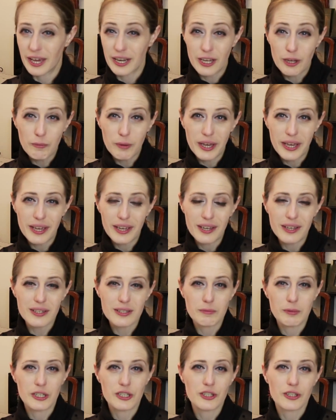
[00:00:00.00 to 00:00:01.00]
anyway,
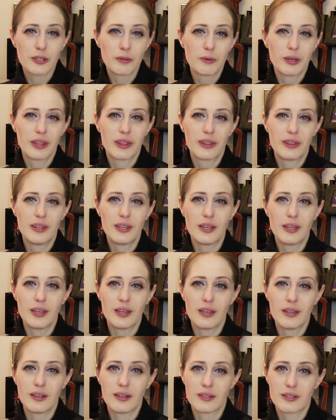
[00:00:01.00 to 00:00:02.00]
especially with
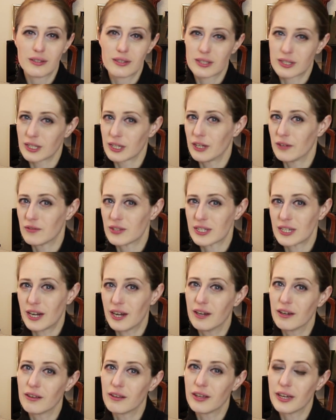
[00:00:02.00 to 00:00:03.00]
the sleeve
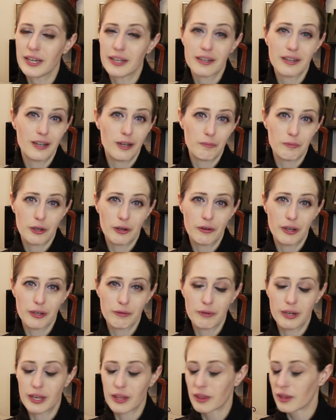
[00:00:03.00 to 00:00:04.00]
style I ended up
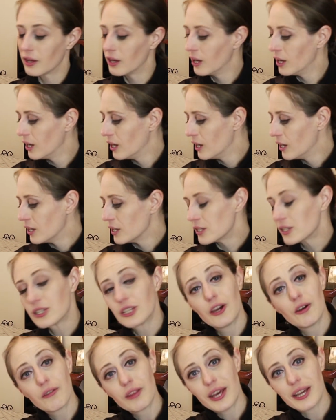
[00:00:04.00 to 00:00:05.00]
going with.
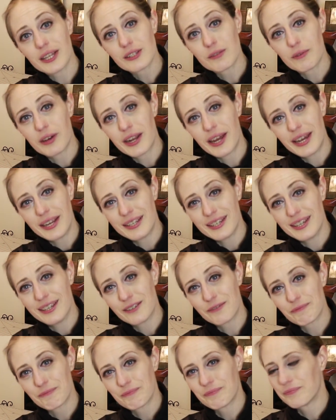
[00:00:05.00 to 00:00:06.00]
So that's what I
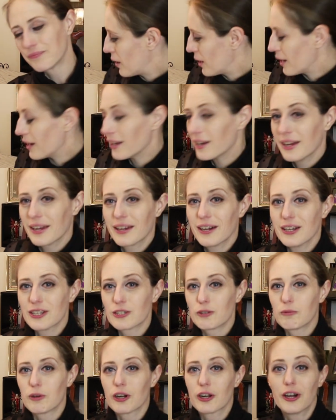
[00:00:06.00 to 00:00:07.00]
did. And I got
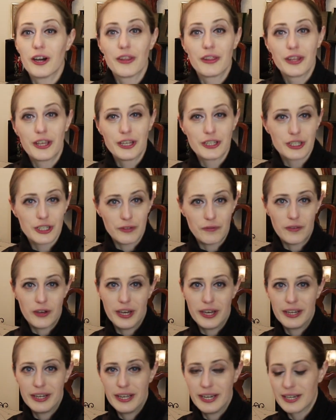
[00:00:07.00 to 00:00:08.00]
to work on the
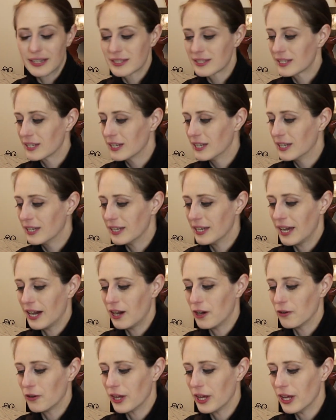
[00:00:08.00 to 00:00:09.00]
chiffon next.
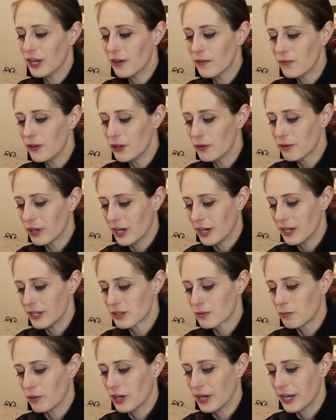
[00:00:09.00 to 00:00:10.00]
Now, if you
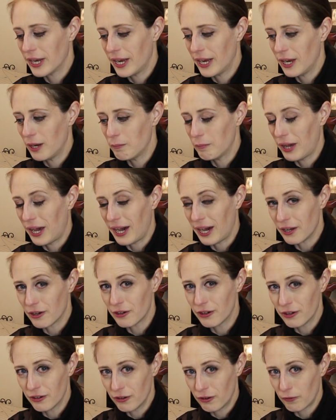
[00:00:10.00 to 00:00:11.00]
guys want a
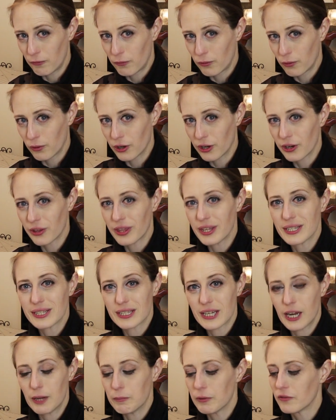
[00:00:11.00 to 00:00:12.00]
pattern for this
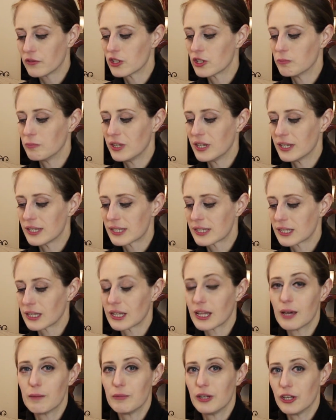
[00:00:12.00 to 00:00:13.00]
type of chemise,
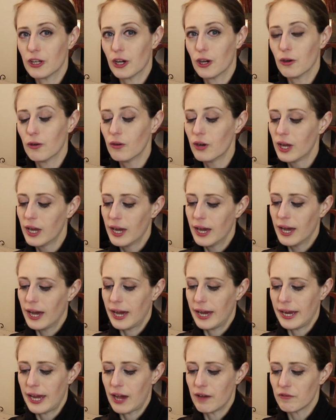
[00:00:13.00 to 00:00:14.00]
let me know.
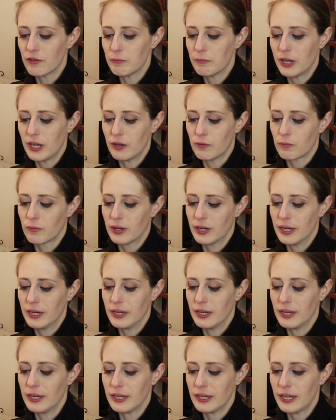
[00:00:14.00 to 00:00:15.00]
I haven't made
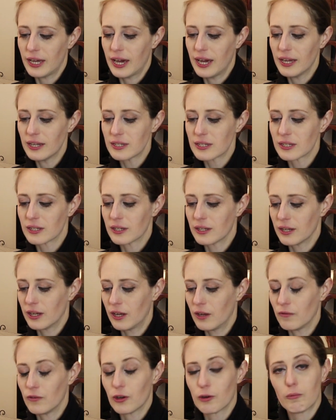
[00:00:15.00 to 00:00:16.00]
one yet.
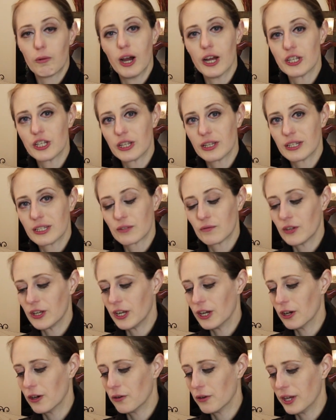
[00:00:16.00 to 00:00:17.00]
If you're watching this
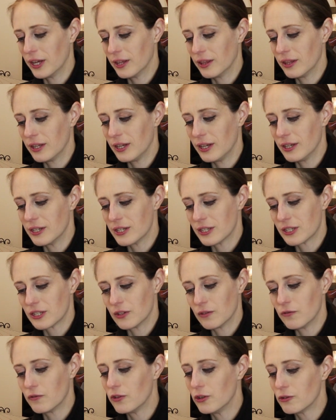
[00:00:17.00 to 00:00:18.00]
video in the
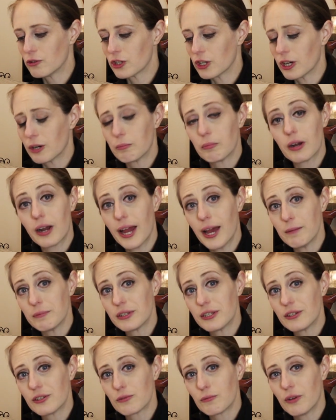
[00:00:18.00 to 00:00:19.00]
distant future, perhaps
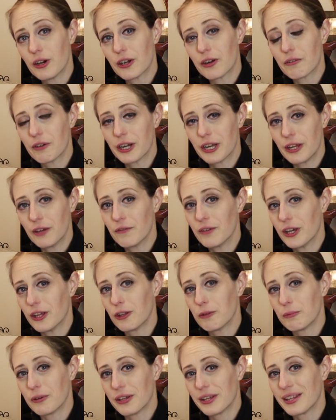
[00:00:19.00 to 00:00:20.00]
there's one already
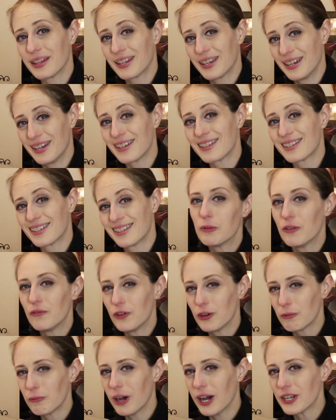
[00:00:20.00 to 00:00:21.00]
available and linked. But if
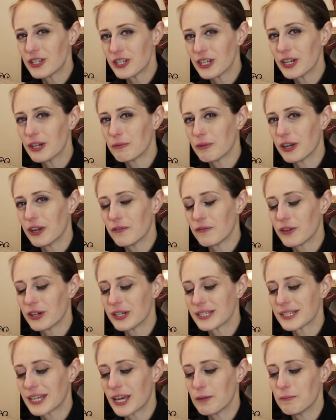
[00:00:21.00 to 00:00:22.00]
you're watching it when it
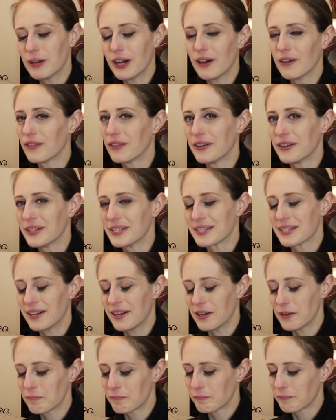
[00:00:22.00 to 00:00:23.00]
first came out, there is
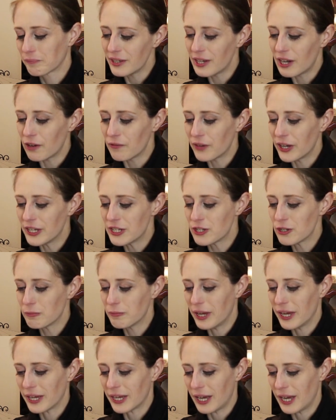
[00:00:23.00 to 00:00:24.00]
not. Now, if I do
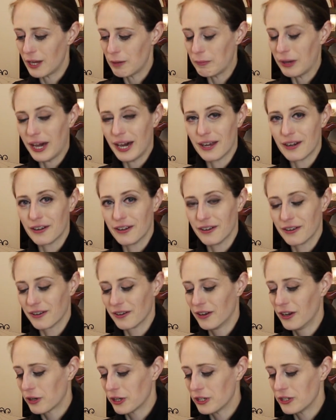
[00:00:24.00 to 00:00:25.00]
make a
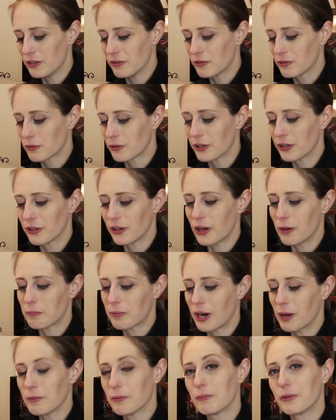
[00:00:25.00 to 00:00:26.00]
pattern or a tutorial, I'll
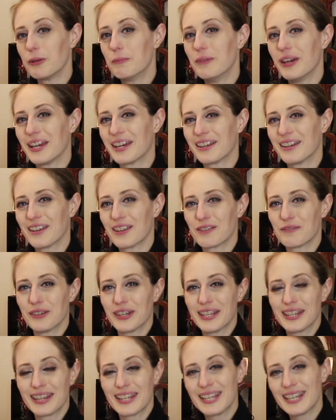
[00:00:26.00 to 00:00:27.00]
probably make another
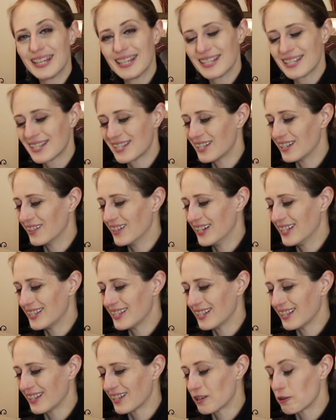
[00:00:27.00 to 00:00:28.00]
one in linen, so
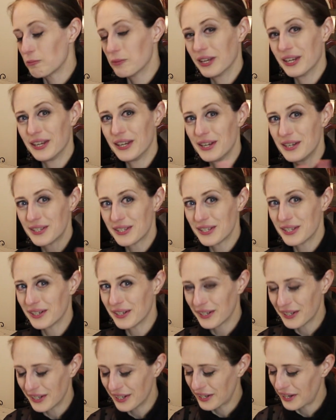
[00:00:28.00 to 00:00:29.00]
it's a little bit
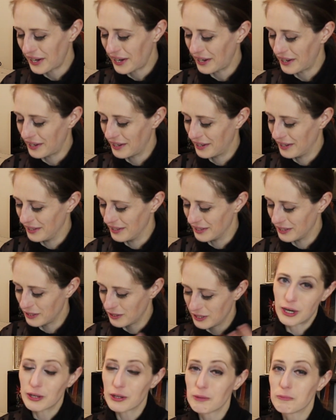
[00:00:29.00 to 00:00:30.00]
easier and
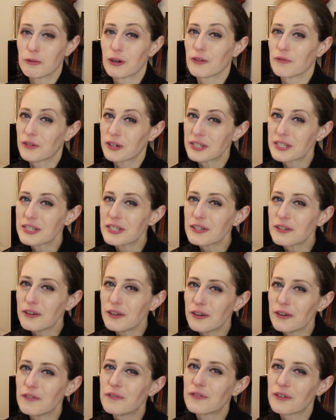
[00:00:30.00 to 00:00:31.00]
probably more
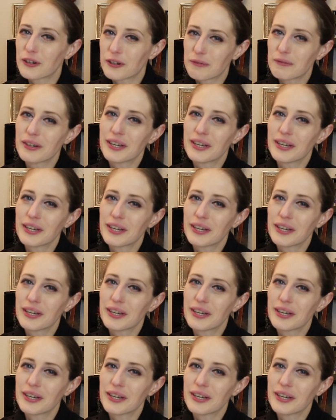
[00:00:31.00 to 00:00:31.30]
versatile for